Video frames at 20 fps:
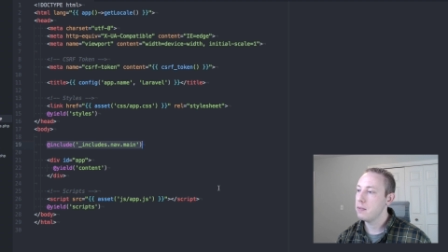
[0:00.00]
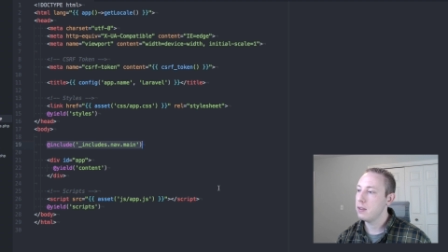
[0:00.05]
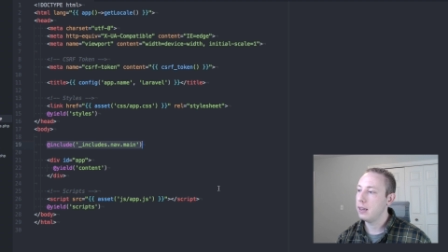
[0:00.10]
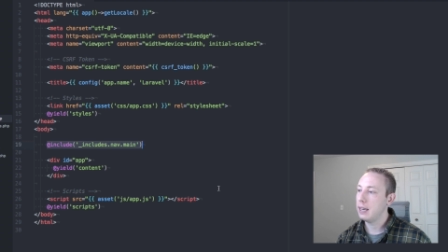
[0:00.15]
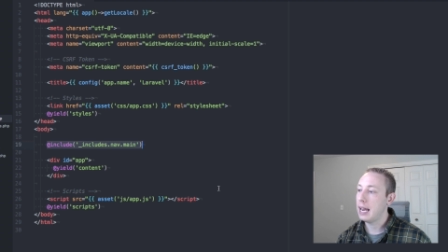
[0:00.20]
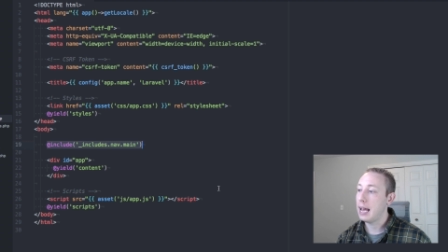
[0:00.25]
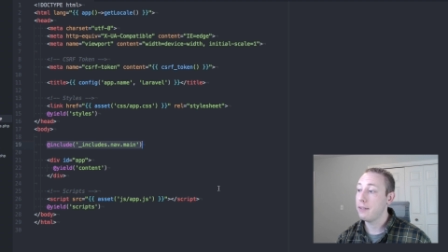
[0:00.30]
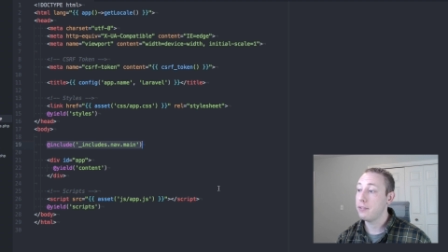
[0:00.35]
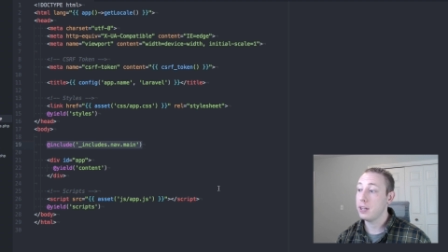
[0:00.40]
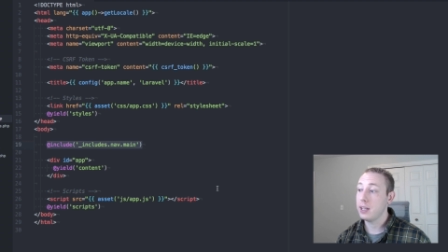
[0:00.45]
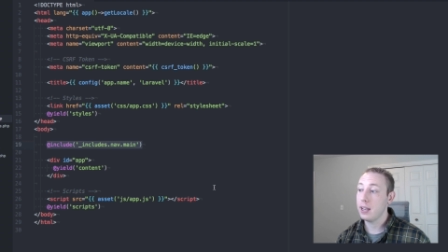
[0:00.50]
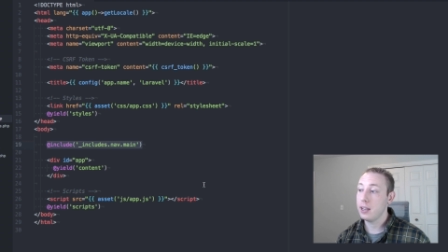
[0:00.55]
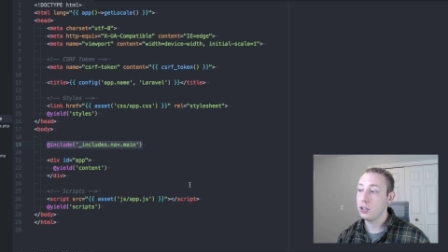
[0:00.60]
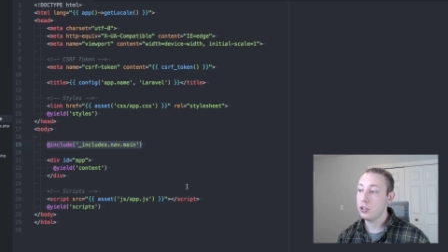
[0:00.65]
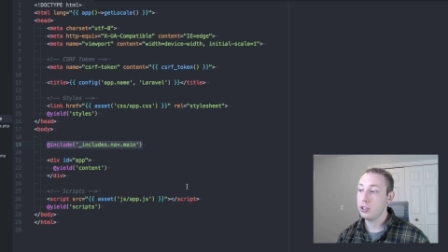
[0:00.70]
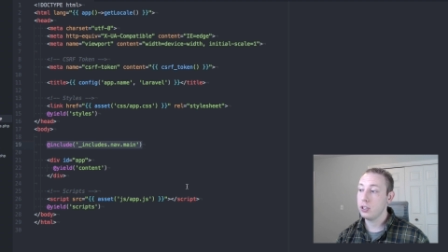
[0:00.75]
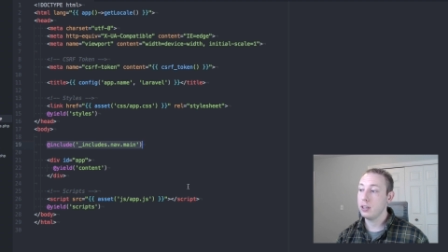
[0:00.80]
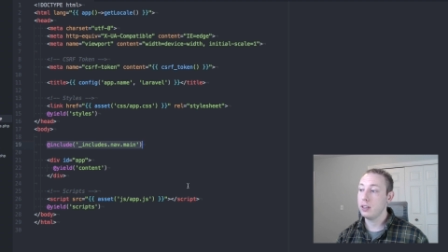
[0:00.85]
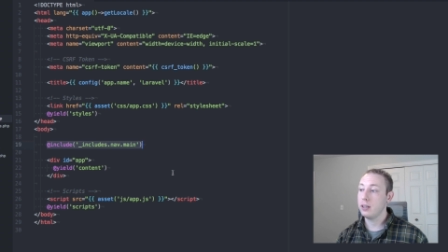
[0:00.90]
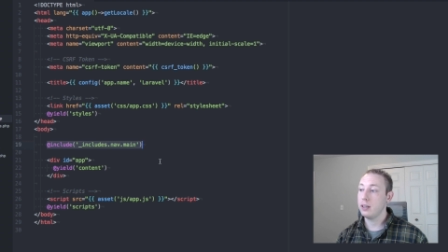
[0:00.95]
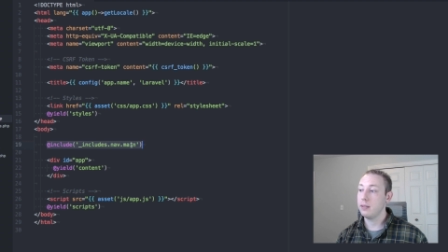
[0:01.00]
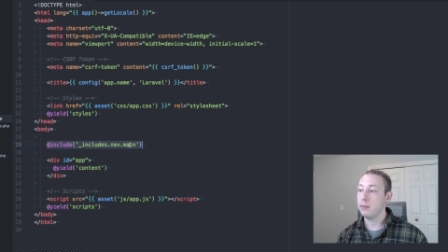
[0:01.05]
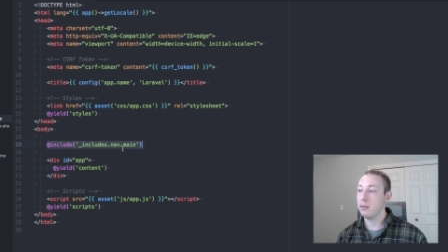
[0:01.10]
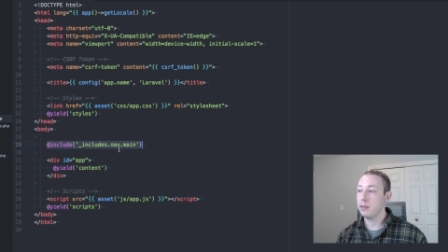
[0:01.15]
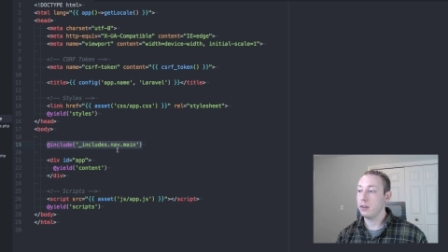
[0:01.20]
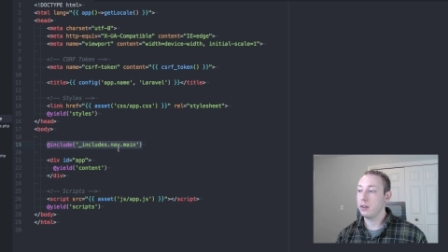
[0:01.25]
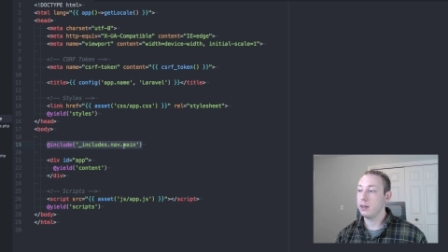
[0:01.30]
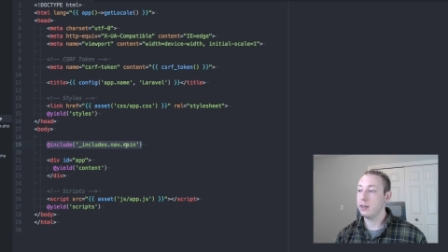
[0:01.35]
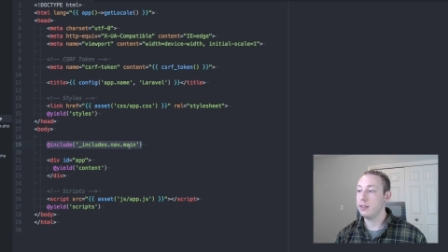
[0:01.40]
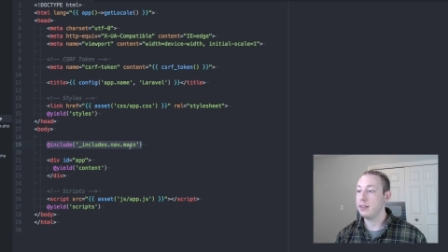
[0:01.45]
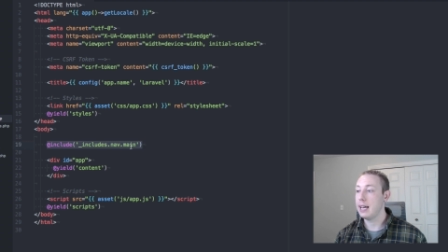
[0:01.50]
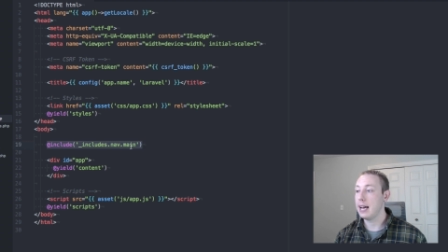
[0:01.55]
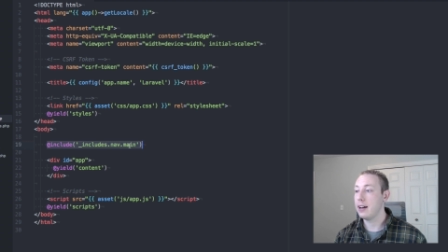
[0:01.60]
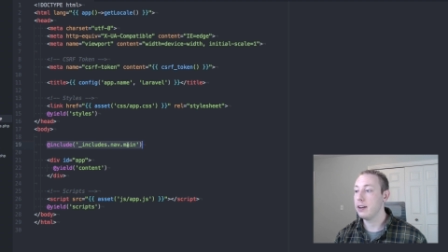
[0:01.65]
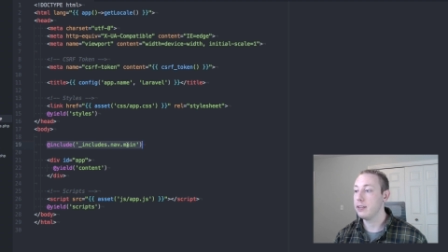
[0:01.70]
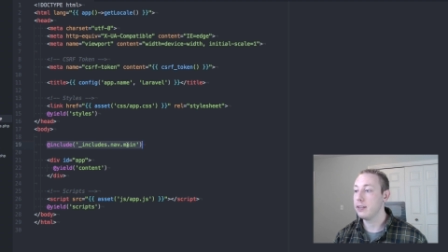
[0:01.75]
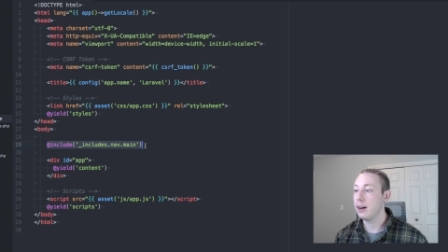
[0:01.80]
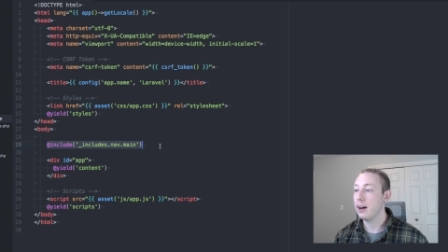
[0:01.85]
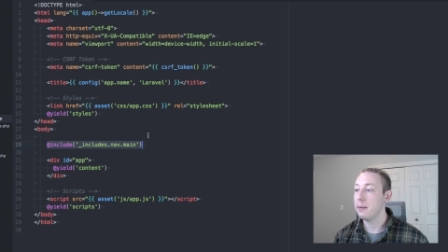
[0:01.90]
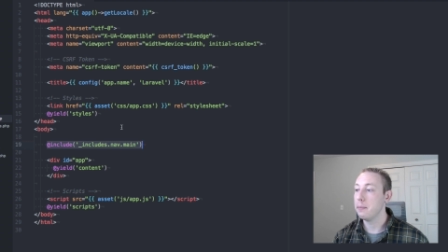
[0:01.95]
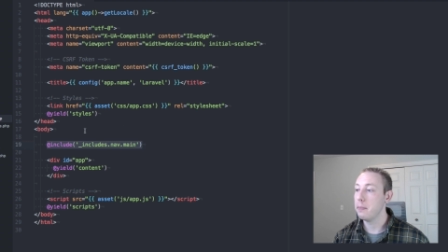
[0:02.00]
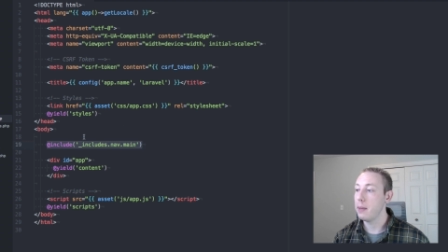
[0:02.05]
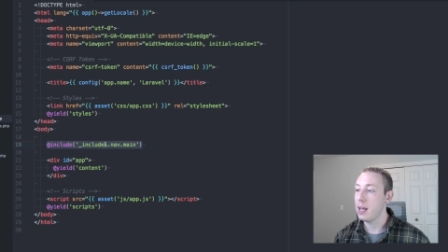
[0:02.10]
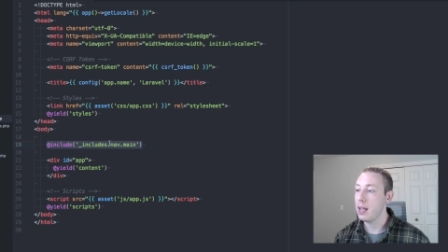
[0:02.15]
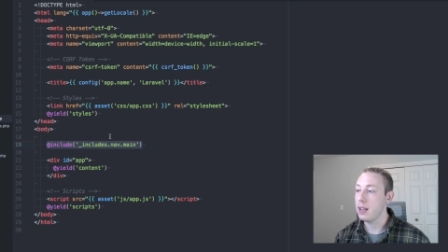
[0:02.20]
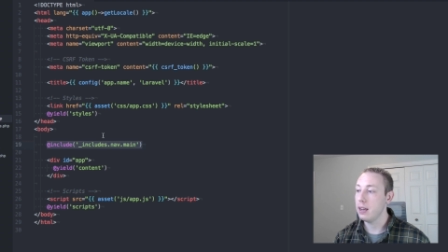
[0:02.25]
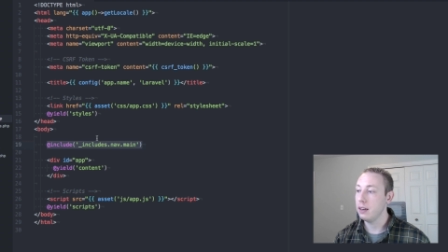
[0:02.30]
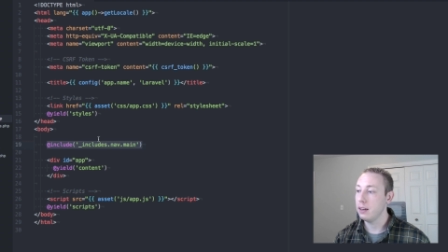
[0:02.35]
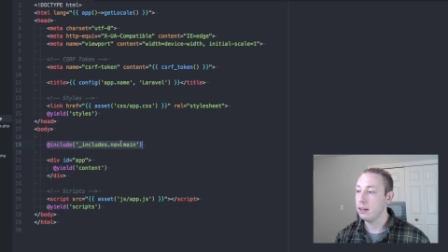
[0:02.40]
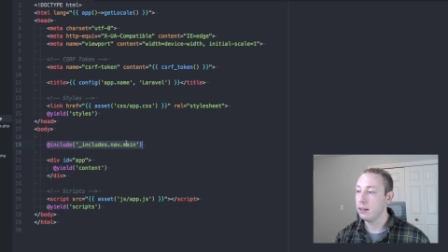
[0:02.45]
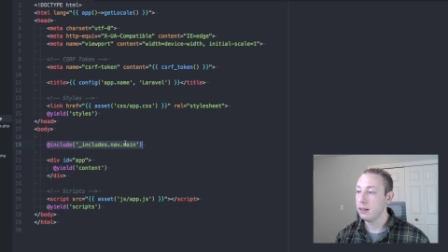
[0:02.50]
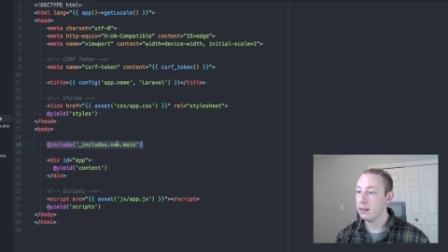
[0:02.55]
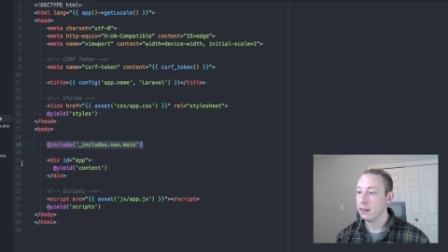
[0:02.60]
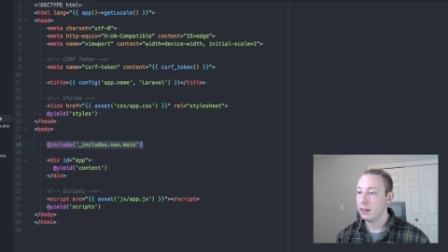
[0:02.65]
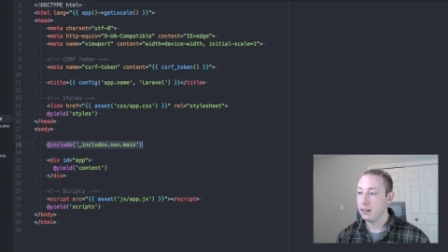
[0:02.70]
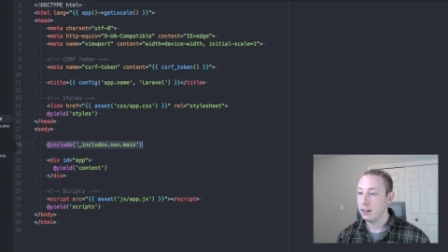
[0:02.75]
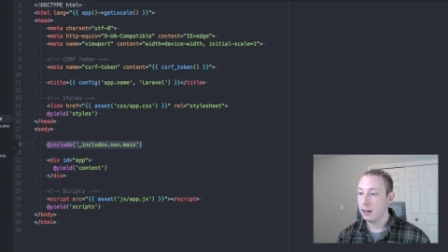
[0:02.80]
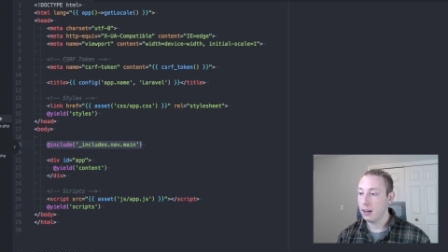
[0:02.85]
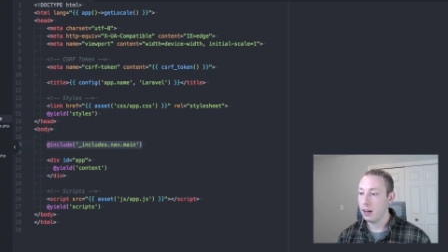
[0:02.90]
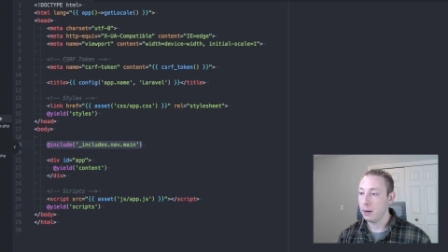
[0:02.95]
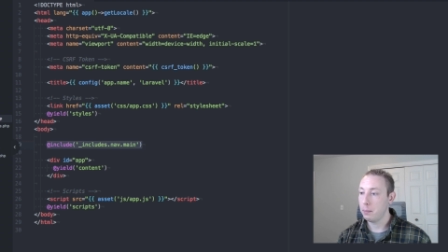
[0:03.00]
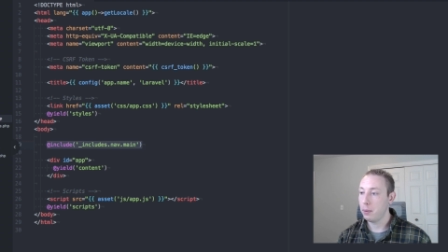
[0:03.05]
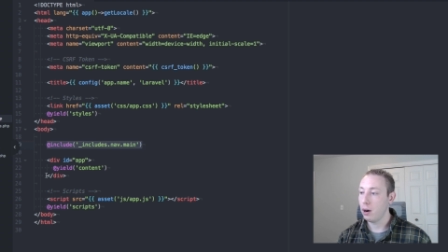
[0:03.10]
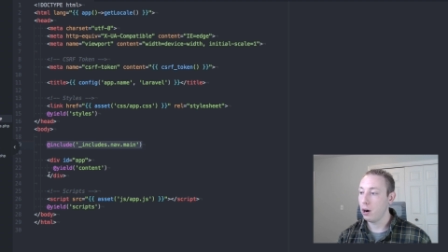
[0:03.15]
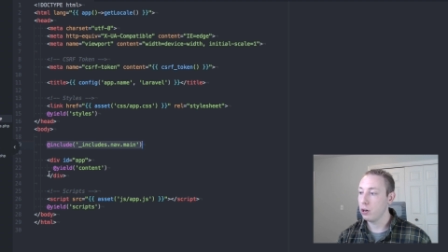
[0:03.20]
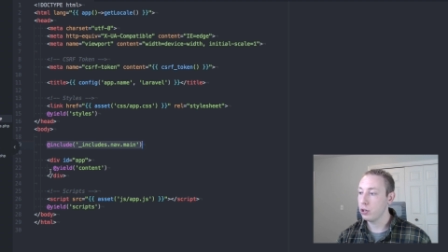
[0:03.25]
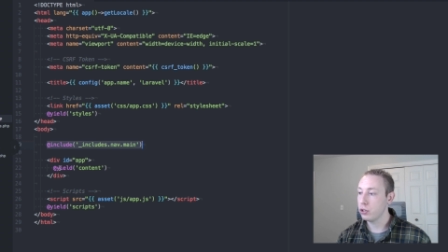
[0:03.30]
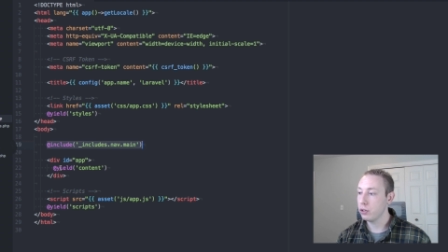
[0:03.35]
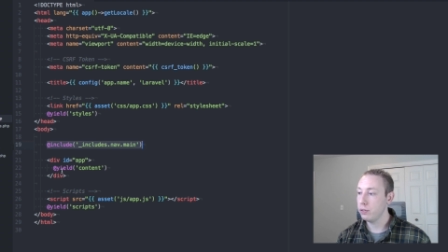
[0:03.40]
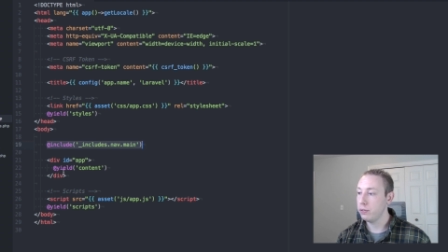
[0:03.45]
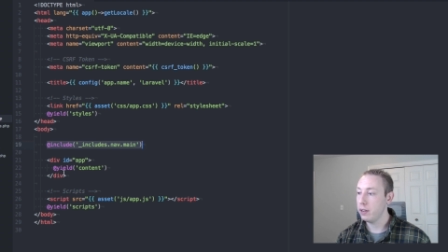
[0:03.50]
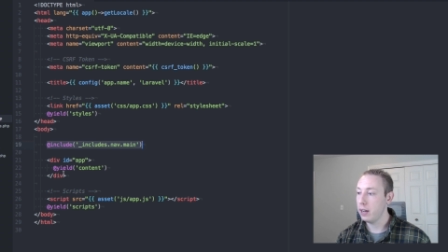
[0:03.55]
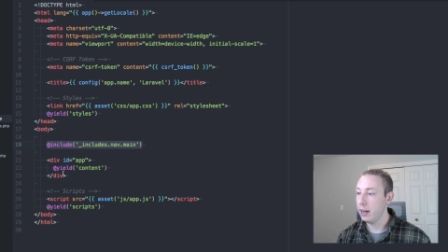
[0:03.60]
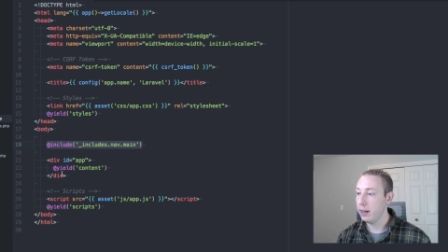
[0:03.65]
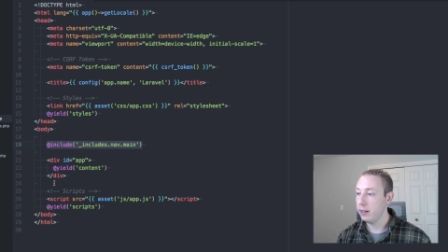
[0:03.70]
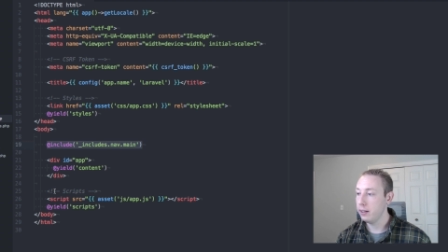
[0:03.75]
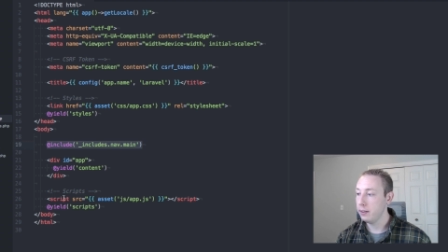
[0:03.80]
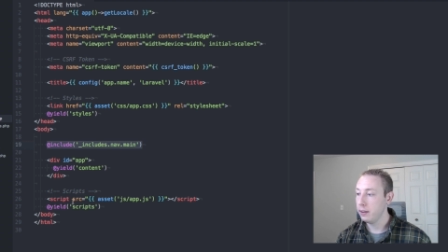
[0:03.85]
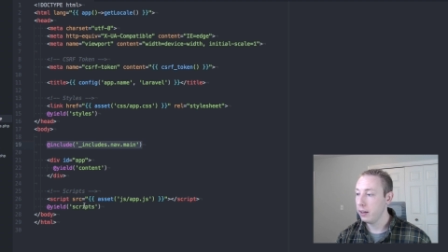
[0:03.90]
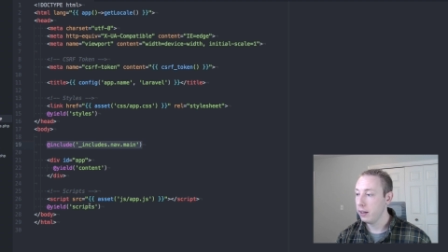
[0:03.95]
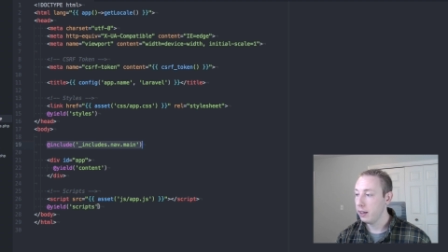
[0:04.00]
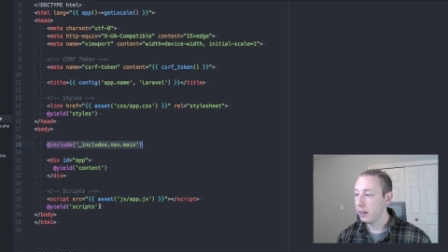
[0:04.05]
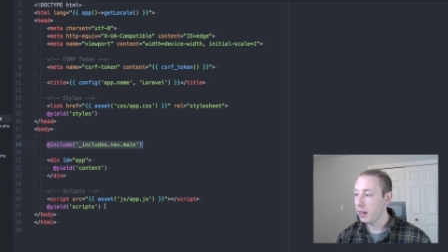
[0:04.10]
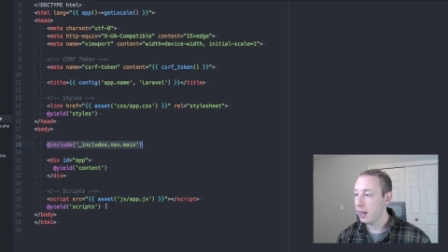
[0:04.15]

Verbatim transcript: navigation dot main uh, partial file.